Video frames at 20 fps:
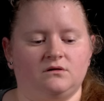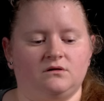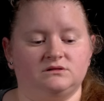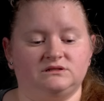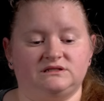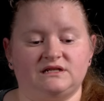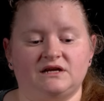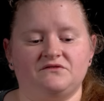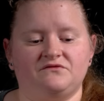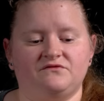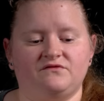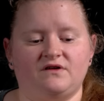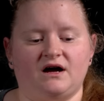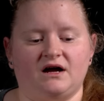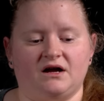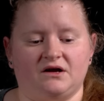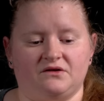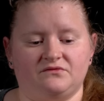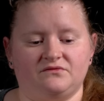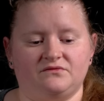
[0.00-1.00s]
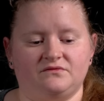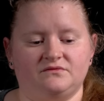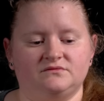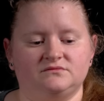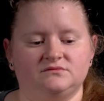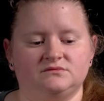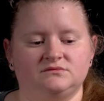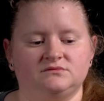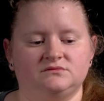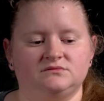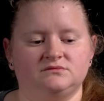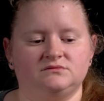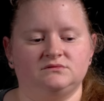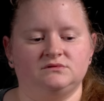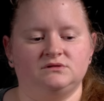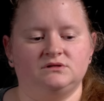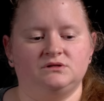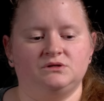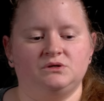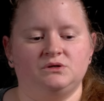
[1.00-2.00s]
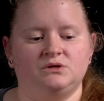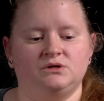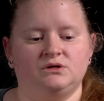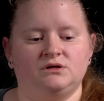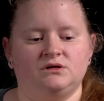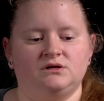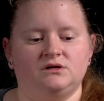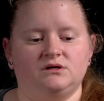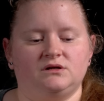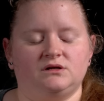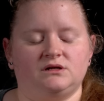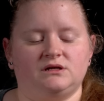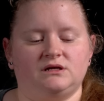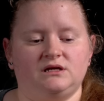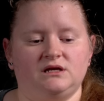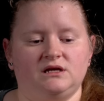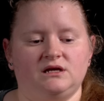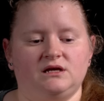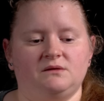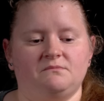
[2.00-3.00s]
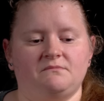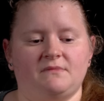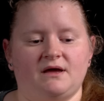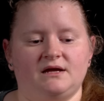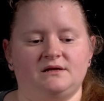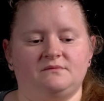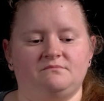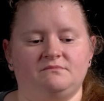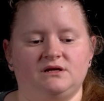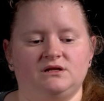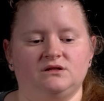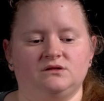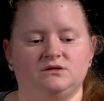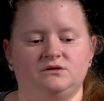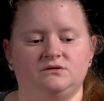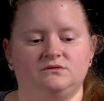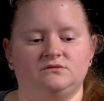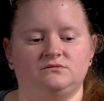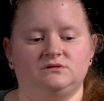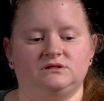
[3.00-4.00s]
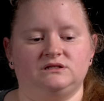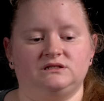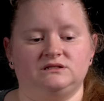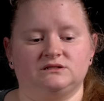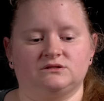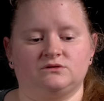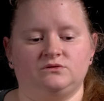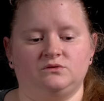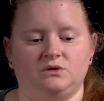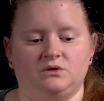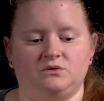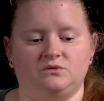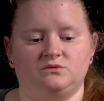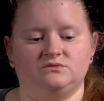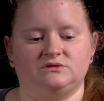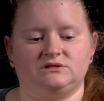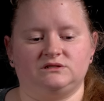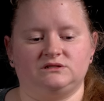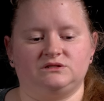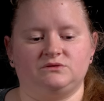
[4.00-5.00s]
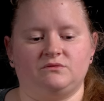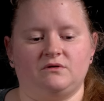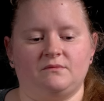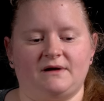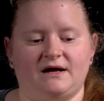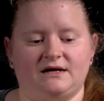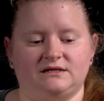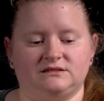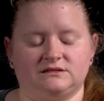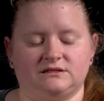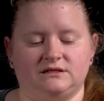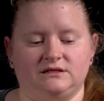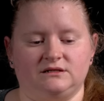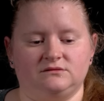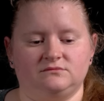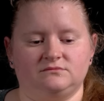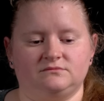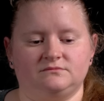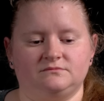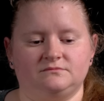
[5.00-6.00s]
On day 5, he made me load his clothes into a basket.